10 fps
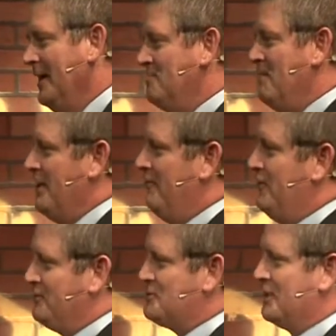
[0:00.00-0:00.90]
and he's been
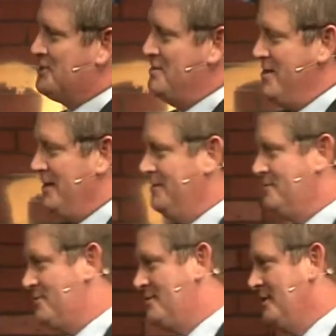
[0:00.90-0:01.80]
interviewed on 60
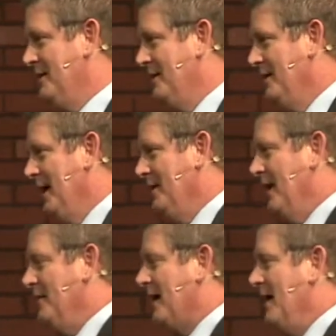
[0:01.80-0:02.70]
Minutes.
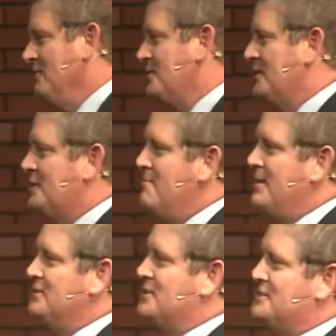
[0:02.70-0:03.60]
And the guy on 60
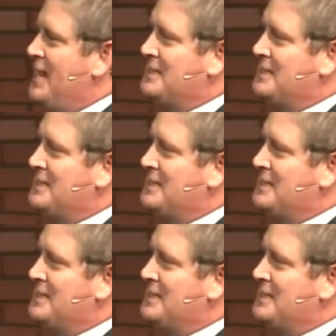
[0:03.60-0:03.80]
Minutes is